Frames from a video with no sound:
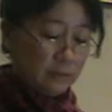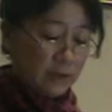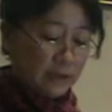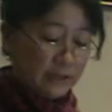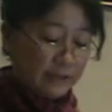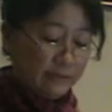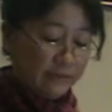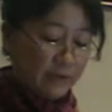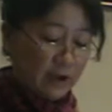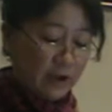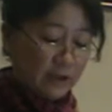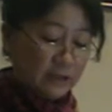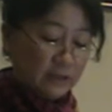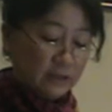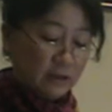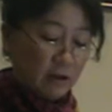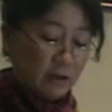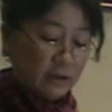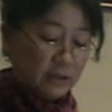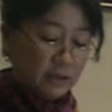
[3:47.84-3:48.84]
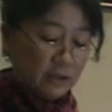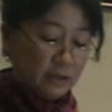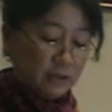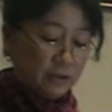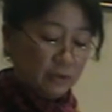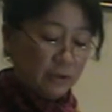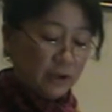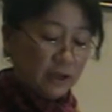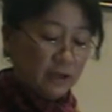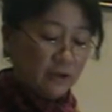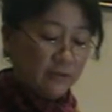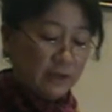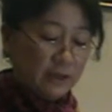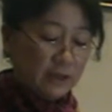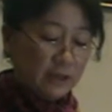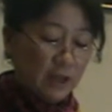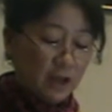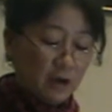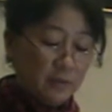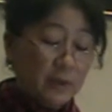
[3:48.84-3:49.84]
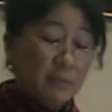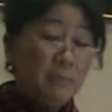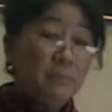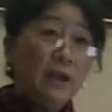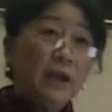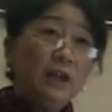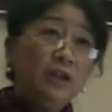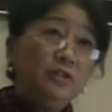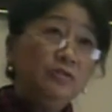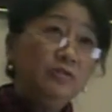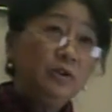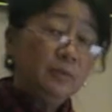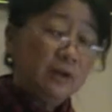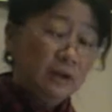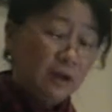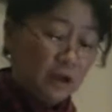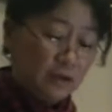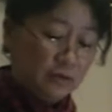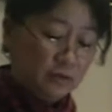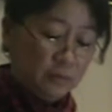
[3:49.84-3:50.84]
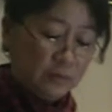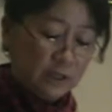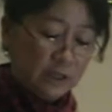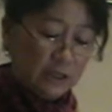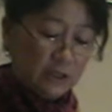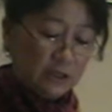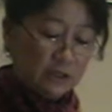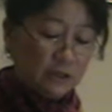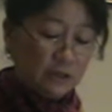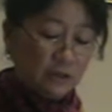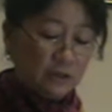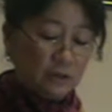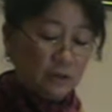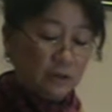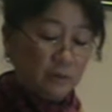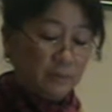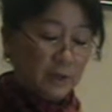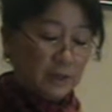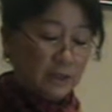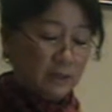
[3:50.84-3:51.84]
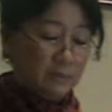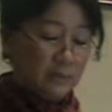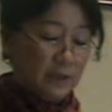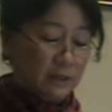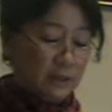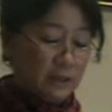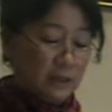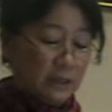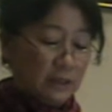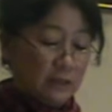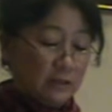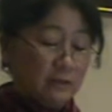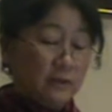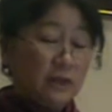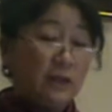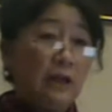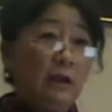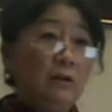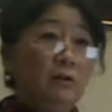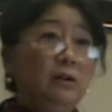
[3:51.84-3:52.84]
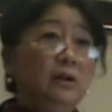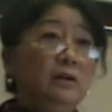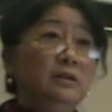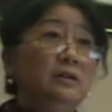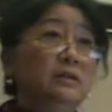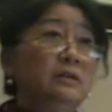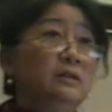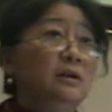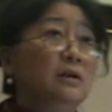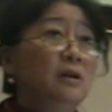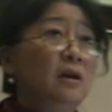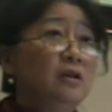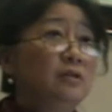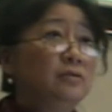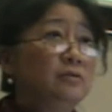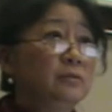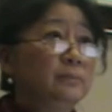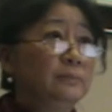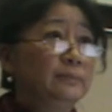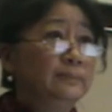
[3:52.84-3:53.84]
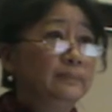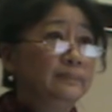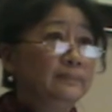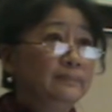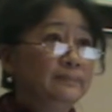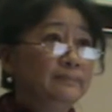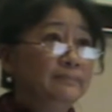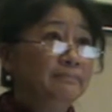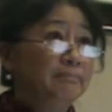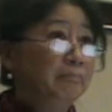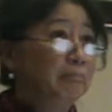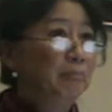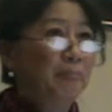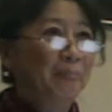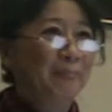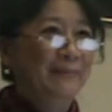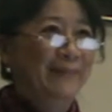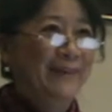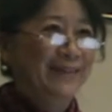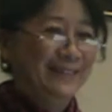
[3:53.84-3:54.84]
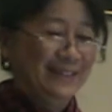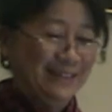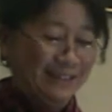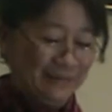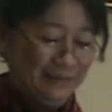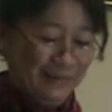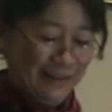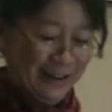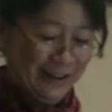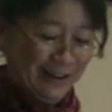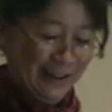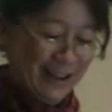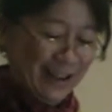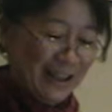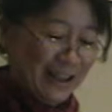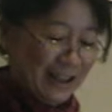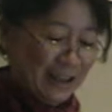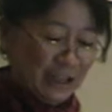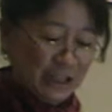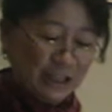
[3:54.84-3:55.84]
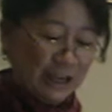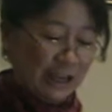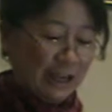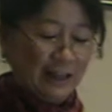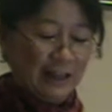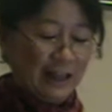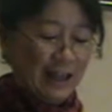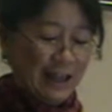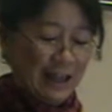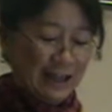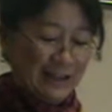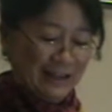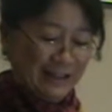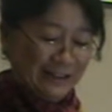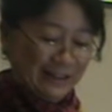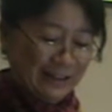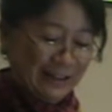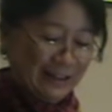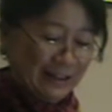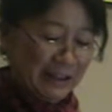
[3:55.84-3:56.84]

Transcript: as advice, guidance, do any of these help the mainstream classroom teachers to better meet the needs of the EAL learners in the classroom? I see somebody shaking their head.